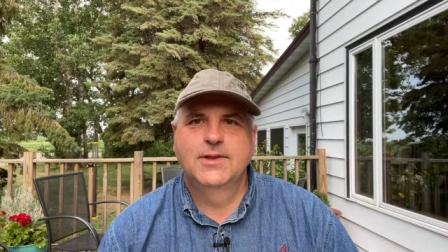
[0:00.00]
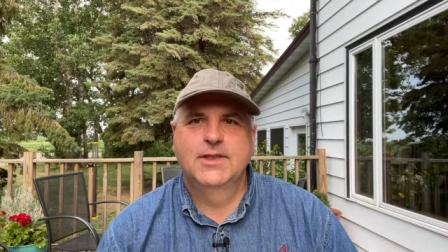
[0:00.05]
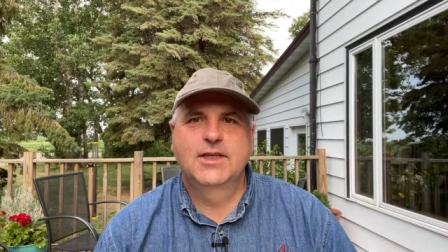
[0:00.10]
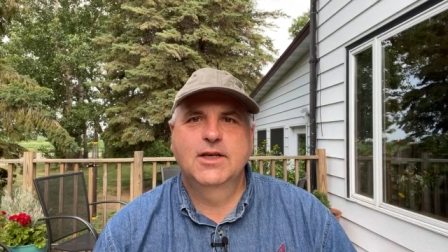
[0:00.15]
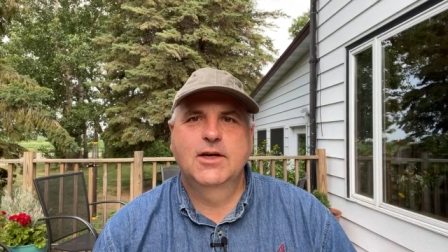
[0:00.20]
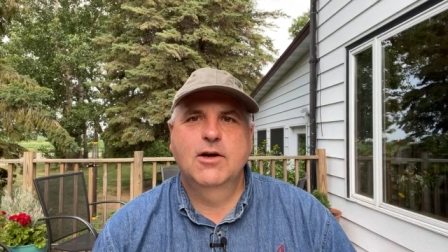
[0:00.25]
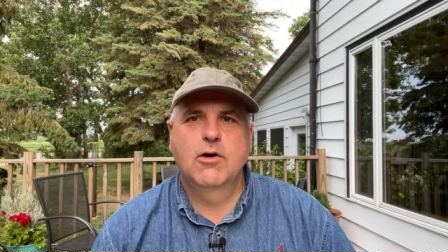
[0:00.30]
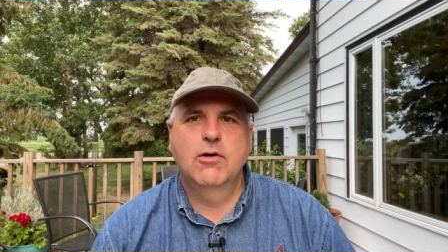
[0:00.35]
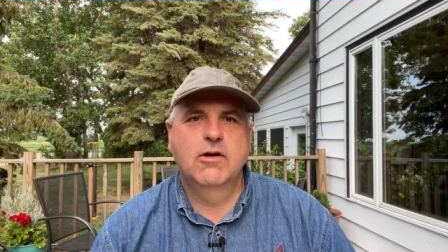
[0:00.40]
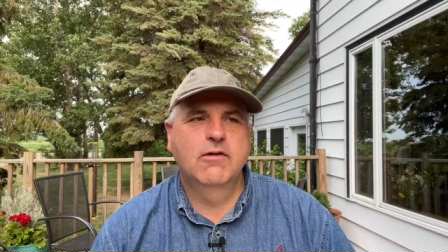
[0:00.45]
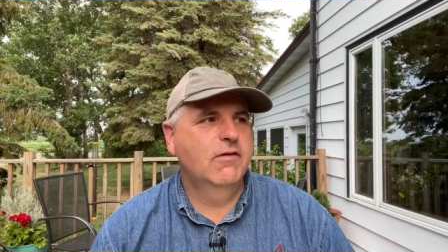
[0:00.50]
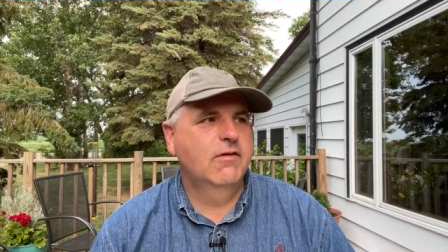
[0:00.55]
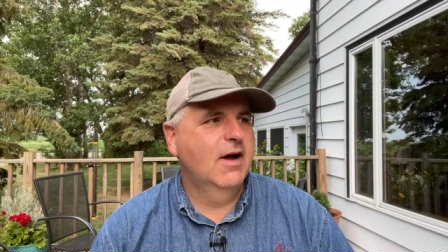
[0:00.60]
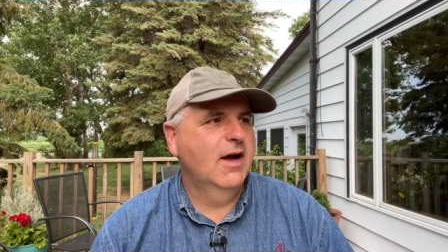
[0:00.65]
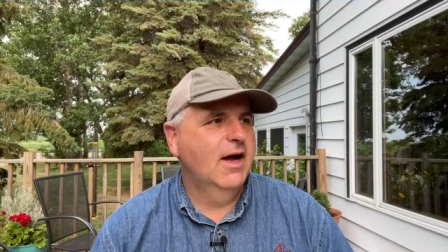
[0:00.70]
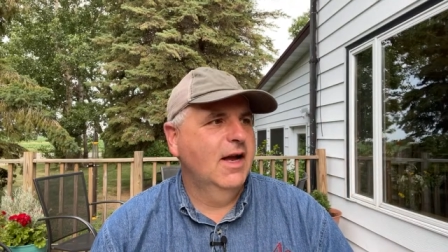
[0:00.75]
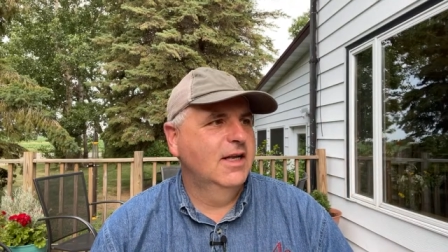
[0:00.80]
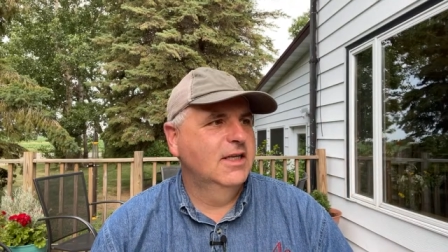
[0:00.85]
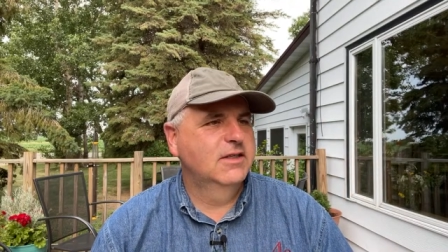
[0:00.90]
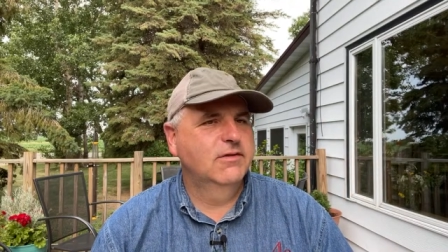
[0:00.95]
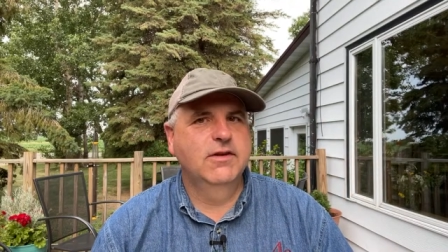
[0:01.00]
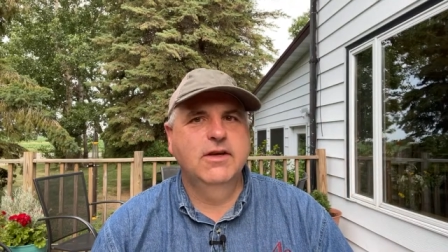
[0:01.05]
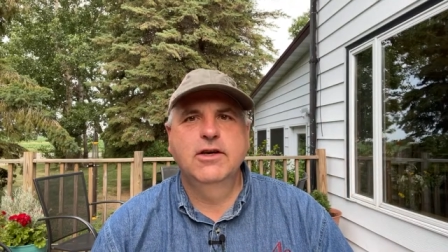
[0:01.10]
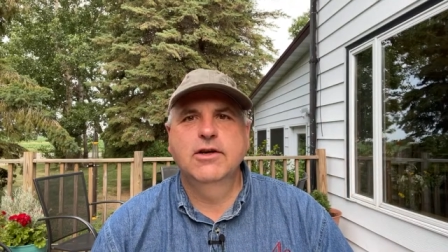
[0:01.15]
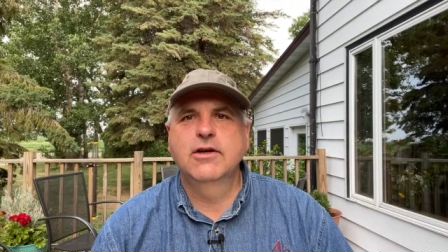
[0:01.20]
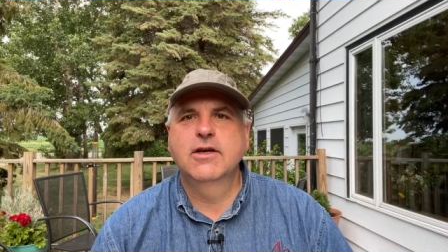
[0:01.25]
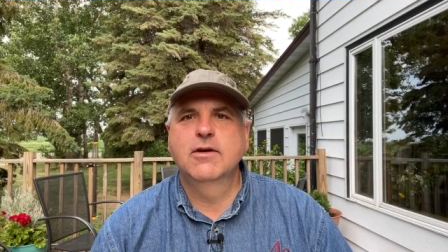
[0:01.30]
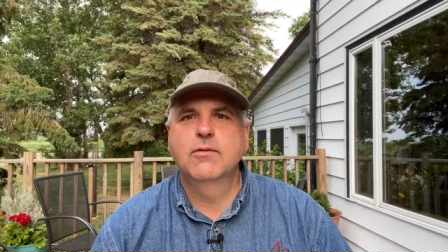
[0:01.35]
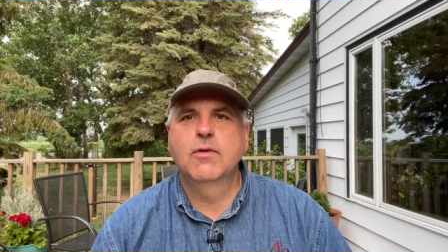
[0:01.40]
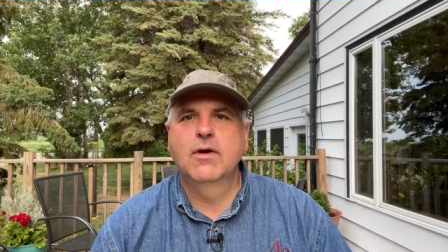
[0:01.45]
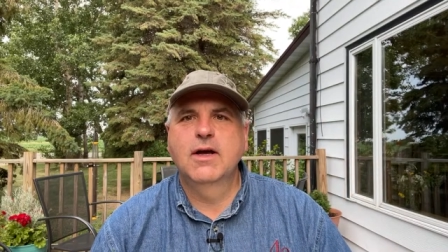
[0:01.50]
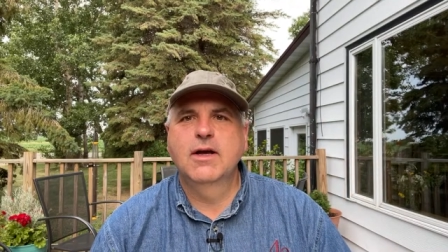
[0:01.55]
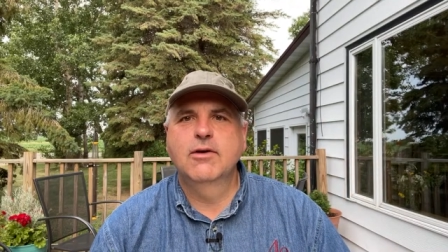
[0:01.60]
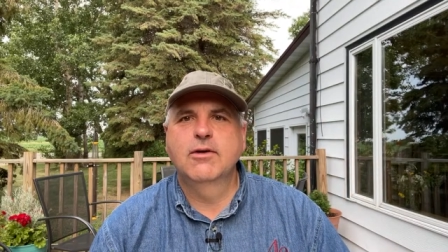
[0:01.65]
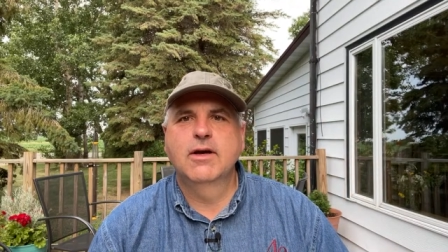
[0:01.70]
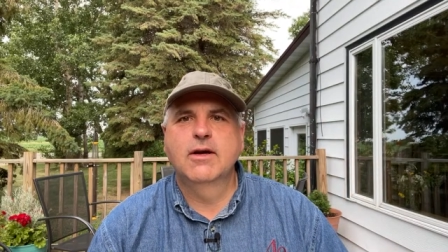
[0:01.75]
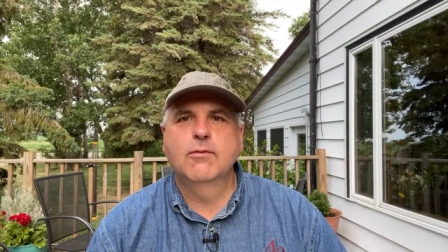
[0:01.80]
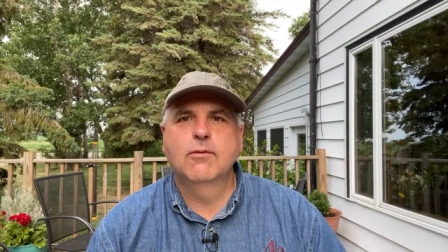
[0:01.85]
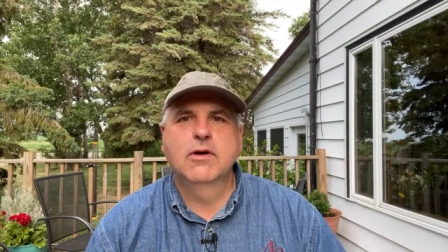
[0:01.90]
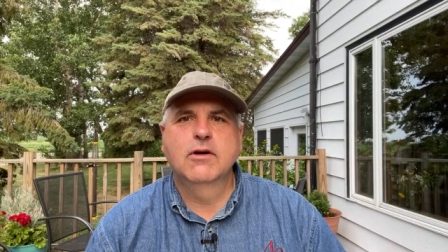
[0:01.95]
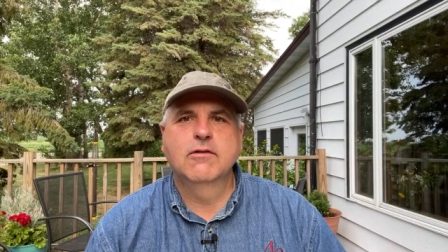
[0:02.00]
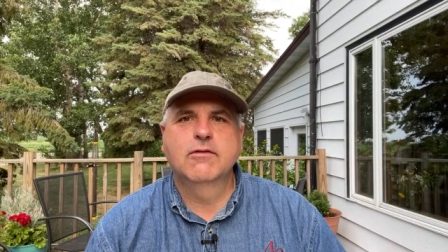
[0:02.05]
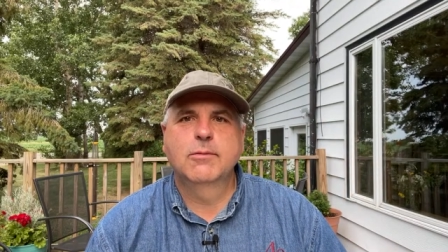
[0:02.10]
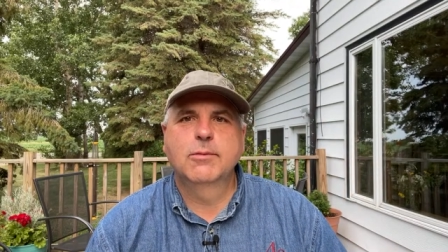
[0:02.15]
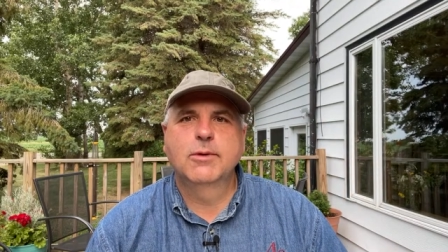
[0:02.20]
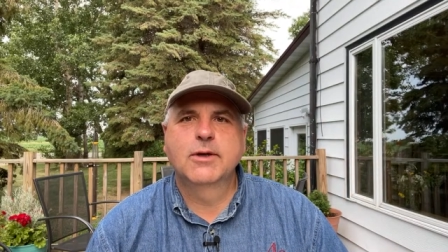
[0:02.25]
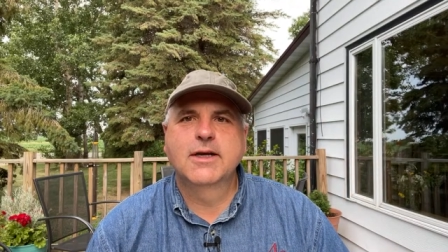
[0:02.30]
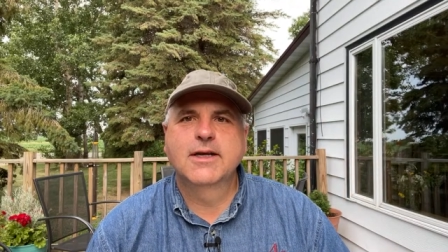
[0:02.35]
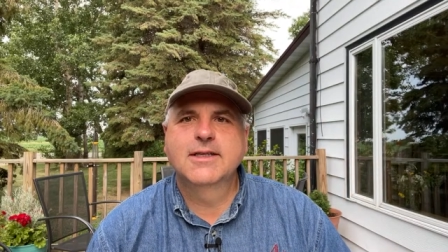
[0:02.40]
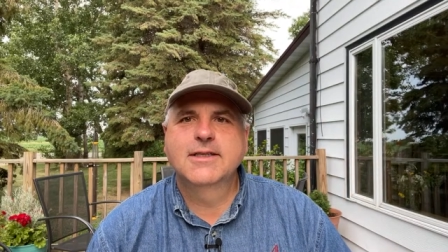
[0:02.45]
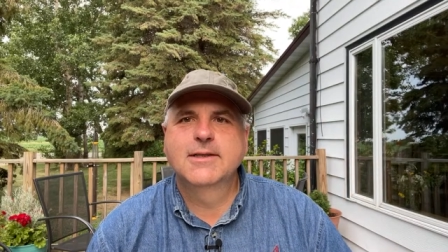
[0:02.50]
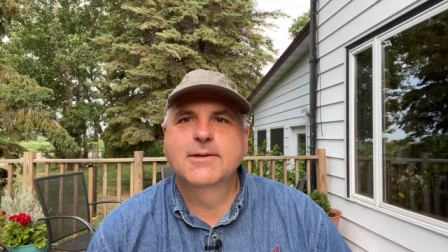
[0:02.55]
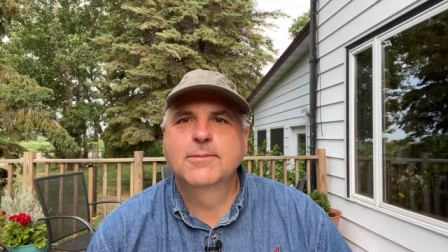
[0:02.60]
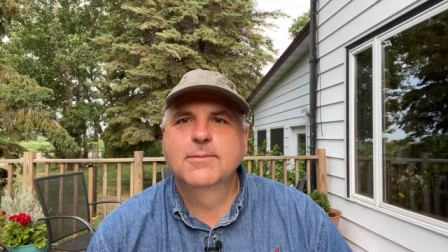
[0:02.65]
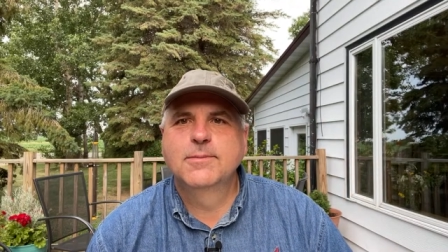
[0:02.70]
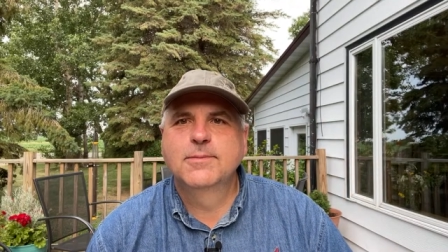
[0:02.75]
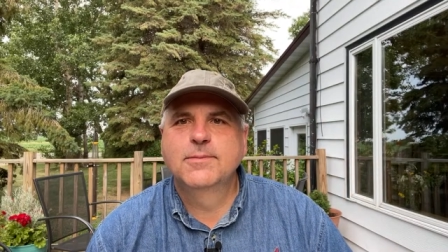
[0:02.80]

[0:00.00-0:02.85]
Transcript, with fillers: Dakota Vines Vineyard and Winery. Wonderful place.